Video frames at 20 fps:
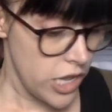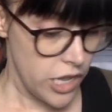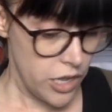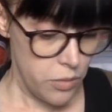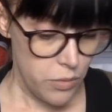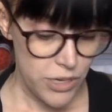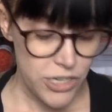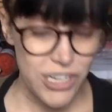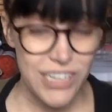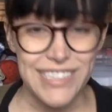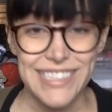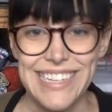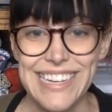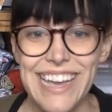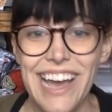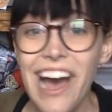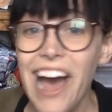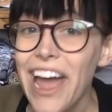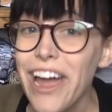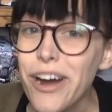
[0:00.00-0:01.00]
We shall
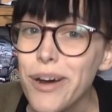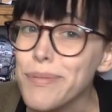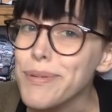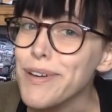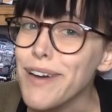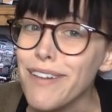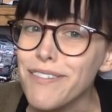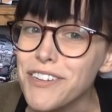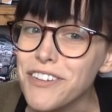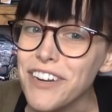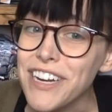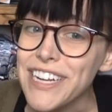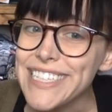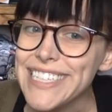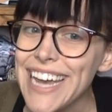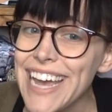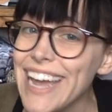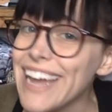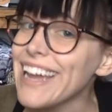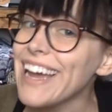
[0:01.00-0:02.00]
see. I hope you have a great
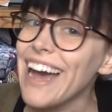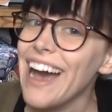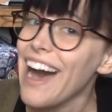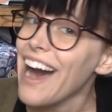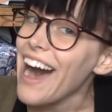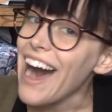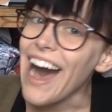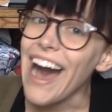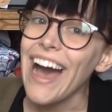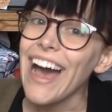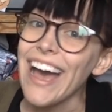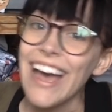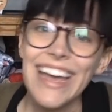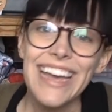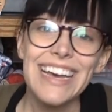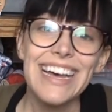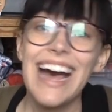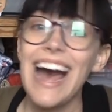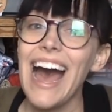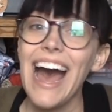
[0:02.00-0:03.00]
day.
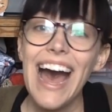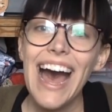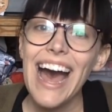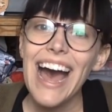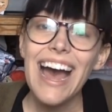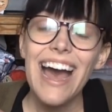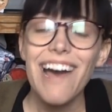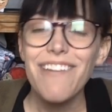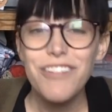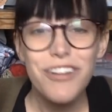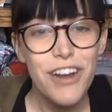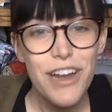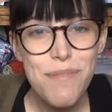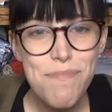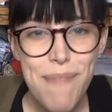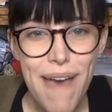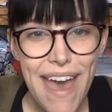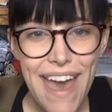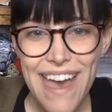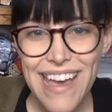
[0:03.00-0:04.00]
Have a great
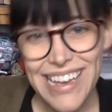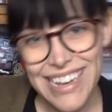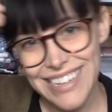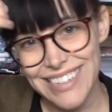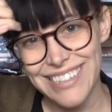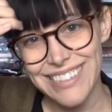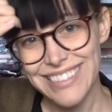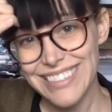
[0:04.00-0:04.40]
May.